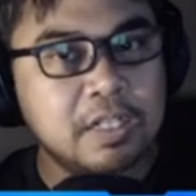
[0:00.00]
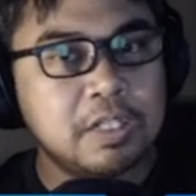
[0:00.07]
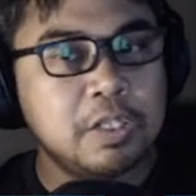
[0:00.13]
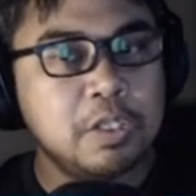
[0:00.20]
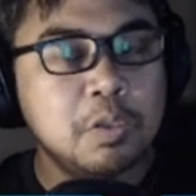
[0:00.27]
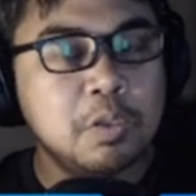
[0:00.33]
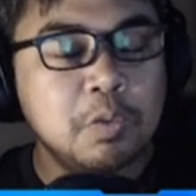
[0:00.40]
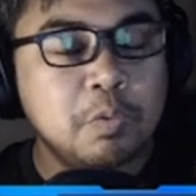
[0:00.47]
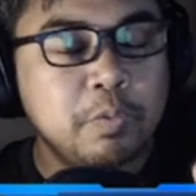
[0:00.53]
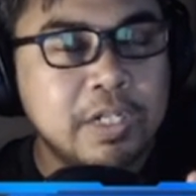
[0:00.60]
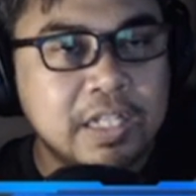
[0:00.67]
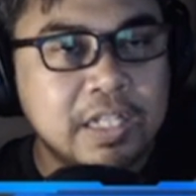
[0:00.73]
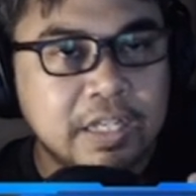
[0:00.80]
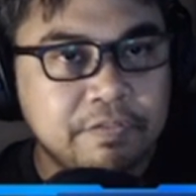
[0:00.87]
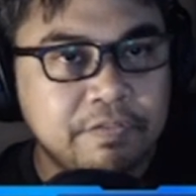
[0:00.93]
You will
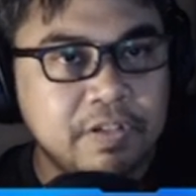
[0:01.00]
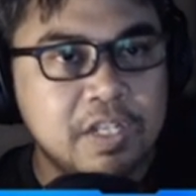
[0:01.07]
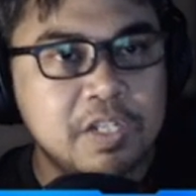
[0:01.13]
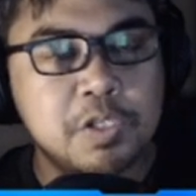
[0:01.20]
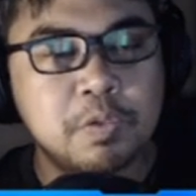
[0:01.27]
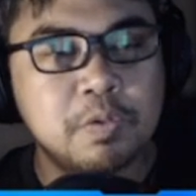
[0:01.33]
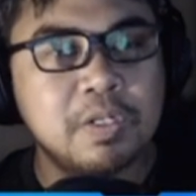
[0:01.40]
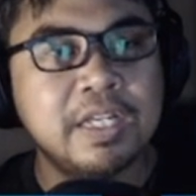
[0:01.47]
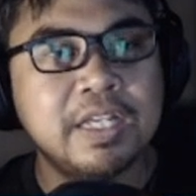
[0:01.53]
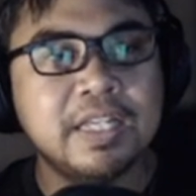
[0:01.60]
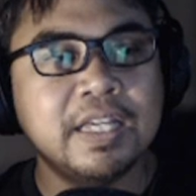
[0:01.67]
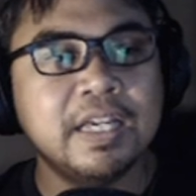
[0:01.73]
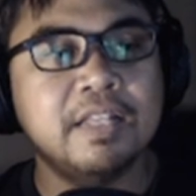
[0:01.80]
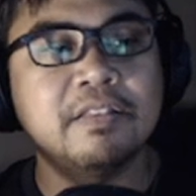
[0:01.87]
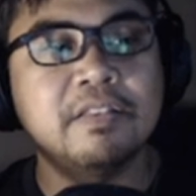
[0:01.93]
eventually
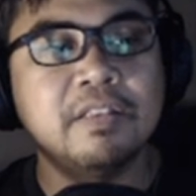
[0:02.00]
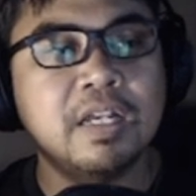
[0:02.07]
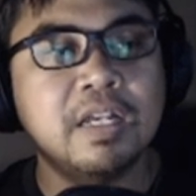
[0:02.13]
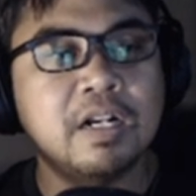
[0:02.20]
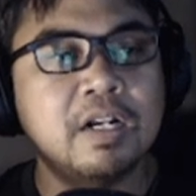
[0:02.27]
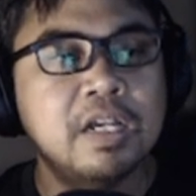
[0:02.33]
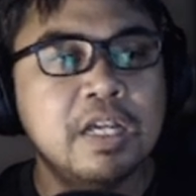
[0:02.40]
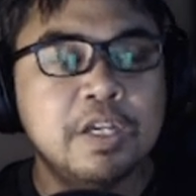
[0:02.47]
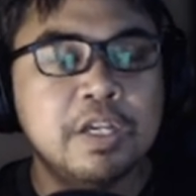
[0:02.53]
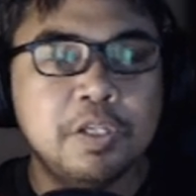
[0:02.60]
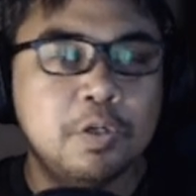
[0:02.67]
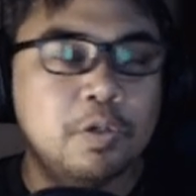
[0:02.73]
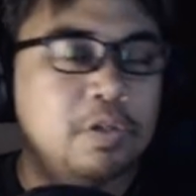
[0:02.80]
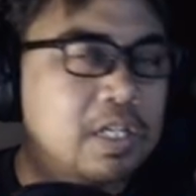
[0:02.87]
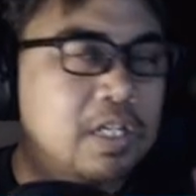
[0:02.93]
get there.
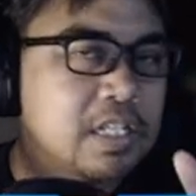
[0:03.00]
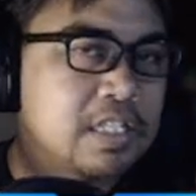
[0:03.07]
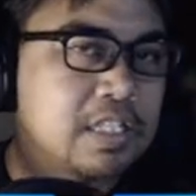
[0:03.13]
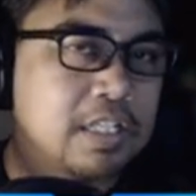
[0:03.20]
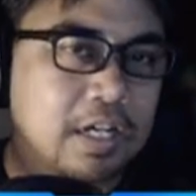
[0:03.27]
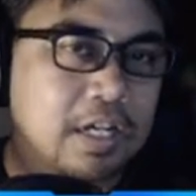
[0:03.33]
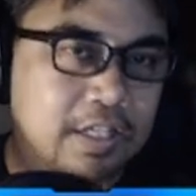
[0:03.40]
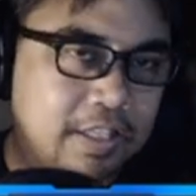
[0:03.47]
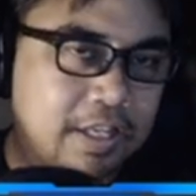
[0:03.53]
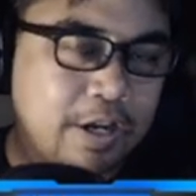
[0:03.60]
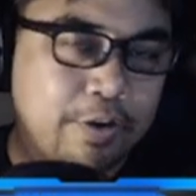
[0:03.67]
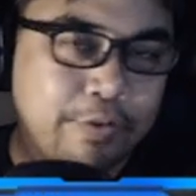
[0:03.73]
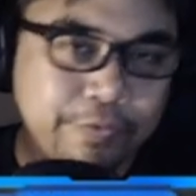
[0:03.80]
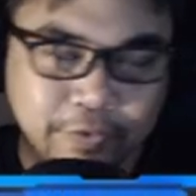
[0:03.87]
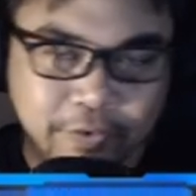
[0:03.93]
You're not stuck there
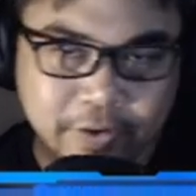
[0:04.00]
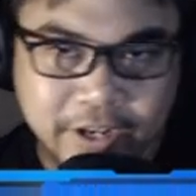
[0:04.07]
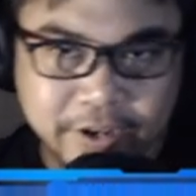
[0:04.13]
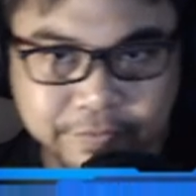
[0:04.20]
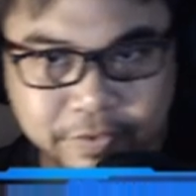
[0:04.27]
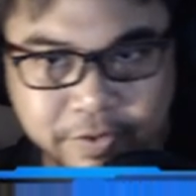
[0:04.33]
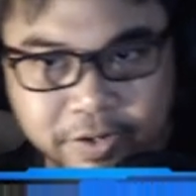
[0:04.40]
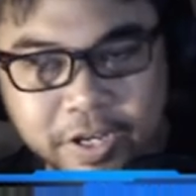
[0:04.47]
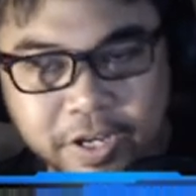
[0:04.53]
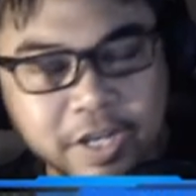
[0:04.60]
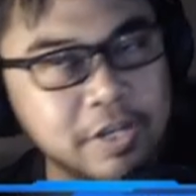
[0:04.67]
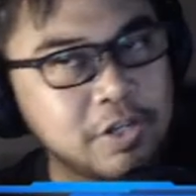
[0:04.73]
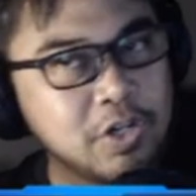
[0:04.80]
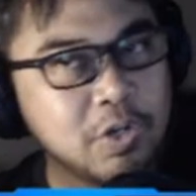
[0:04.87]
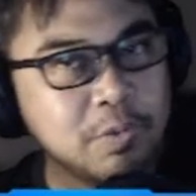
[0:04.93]
forever.
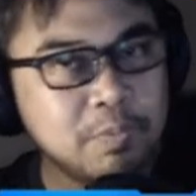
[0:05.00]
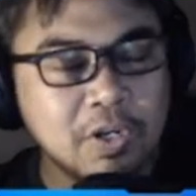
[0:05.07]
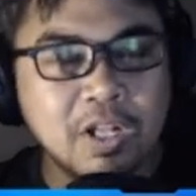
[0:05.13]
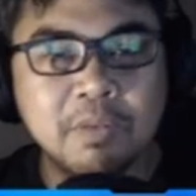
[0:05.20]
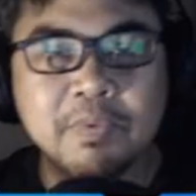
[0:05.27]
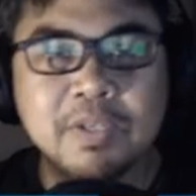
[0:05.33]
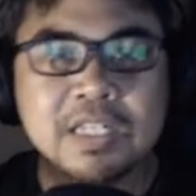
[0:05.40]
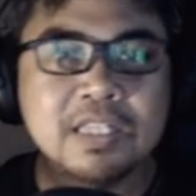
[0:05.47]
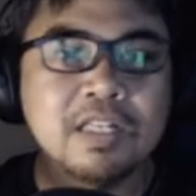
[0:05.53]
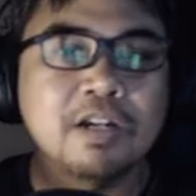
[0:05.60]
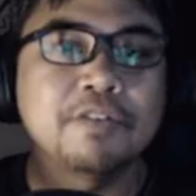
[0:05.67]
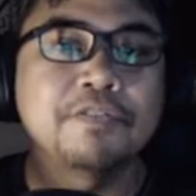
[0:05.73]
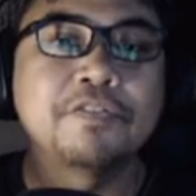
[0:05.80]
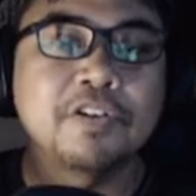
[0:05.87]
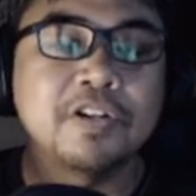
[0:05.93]
You're probably stuck
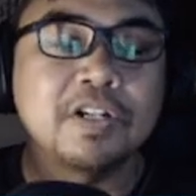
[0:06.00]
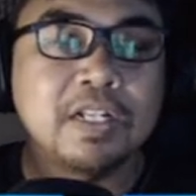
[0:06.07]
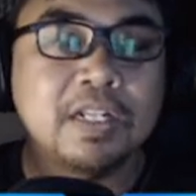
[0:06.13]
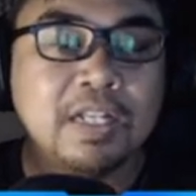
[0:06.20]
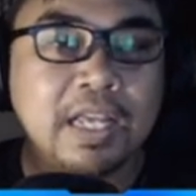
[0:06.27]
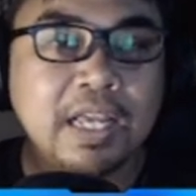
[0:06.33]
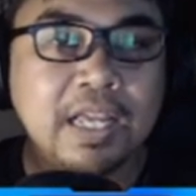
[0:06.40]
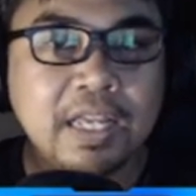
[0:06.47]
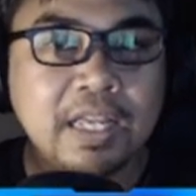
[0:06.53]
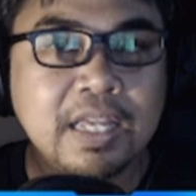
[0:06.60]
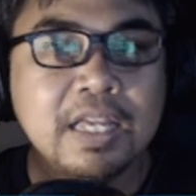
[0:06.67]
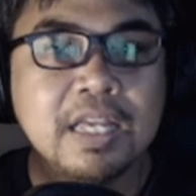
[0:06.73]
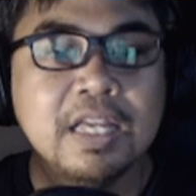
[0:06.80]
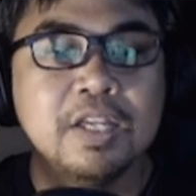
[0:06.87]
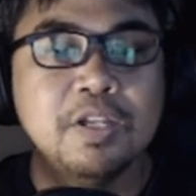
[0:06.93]
for the day.
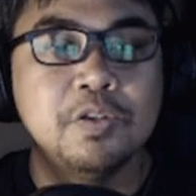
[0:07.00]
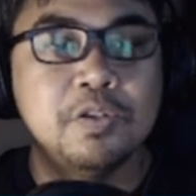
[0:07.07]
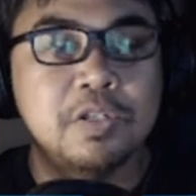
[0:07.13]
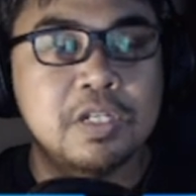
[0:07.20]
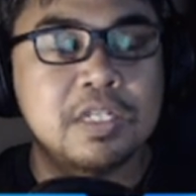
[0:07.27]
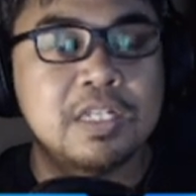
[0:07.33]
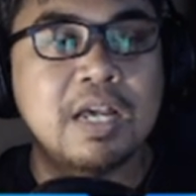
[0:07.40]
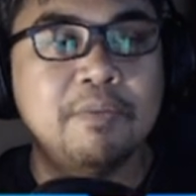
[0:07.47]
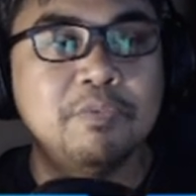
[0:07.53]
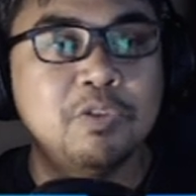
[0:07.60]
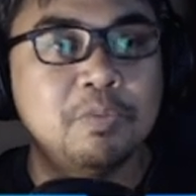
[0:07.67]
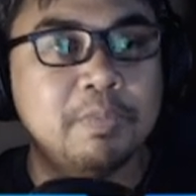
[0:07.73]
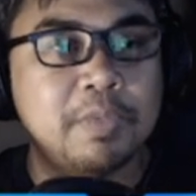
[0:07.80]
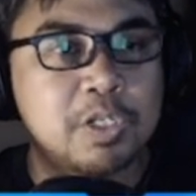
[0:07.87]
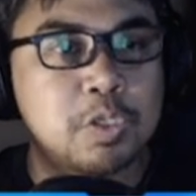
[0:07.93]
You just have to
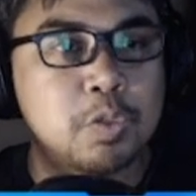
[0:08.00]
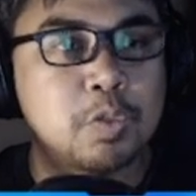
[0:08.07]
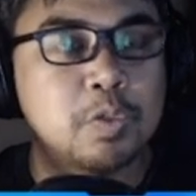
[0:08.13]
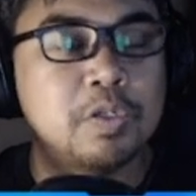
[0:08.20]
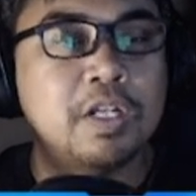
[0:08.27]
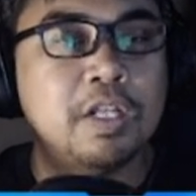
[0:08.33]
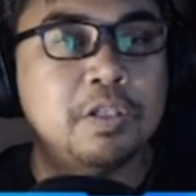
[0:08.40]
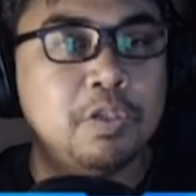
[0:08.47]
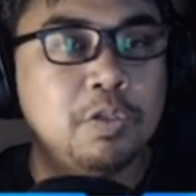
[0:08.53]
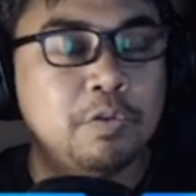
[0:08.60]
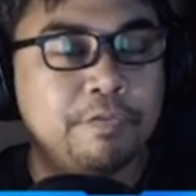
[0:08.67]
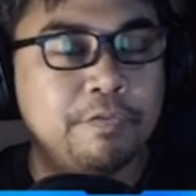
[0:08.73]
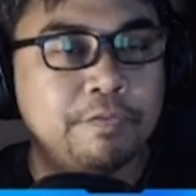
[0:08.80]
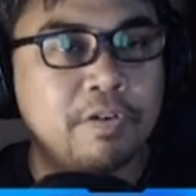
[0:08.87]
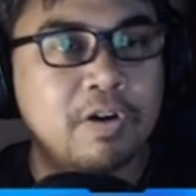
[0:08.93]
make sure that you
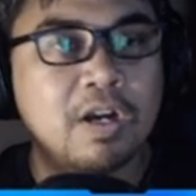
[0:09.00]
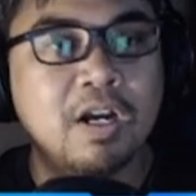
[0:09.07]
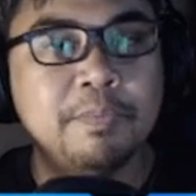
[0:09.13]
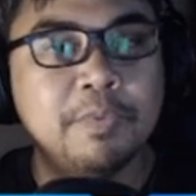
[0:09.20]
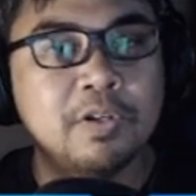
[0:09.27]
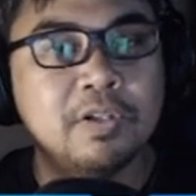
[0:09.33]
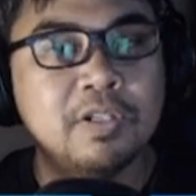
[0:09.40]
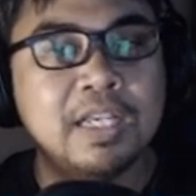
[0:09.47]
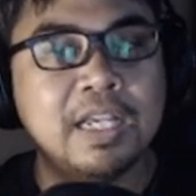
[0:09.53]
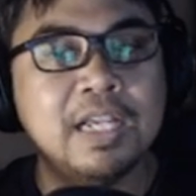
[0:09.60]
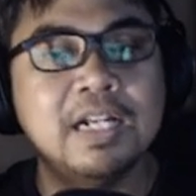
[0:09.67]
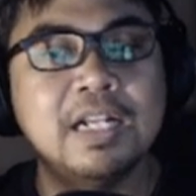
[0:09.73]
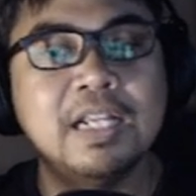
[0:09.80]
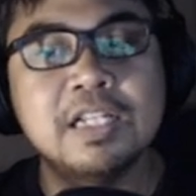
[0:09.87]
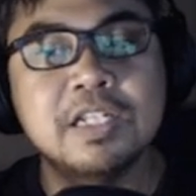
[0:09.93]
farm your
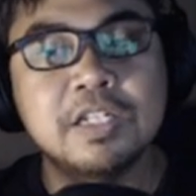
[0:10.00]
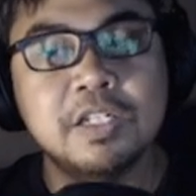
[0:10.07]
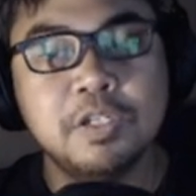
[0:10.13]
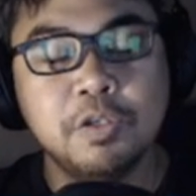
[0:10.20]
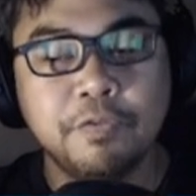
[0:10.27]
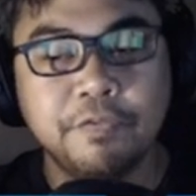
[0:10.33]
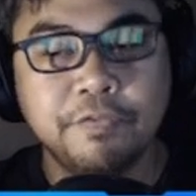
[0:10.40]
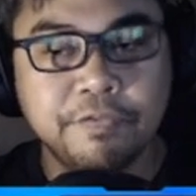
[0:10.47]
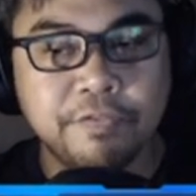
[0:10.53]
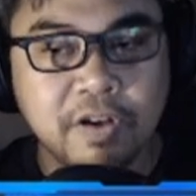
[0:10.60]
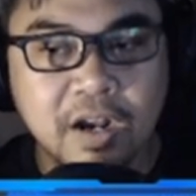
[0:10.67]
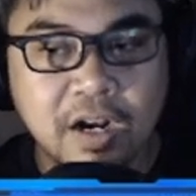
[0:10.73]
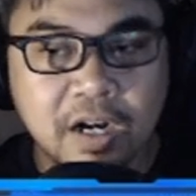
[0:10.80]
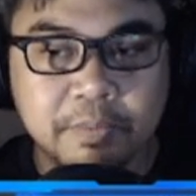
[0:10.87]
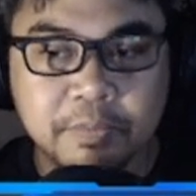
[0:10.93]
dailies, you
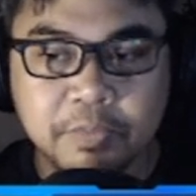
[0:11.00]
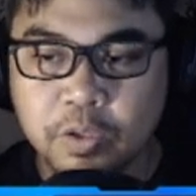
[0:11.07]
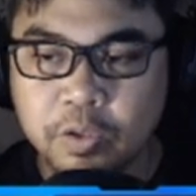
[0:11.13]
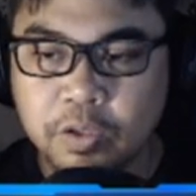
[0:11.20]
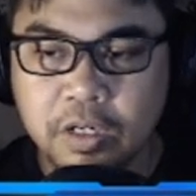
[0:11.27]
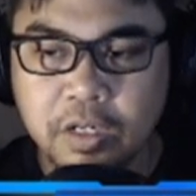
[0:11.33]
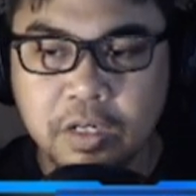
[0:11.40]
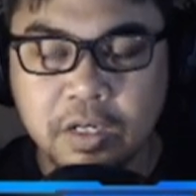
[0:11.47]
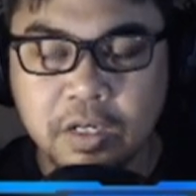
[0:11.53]
farm your,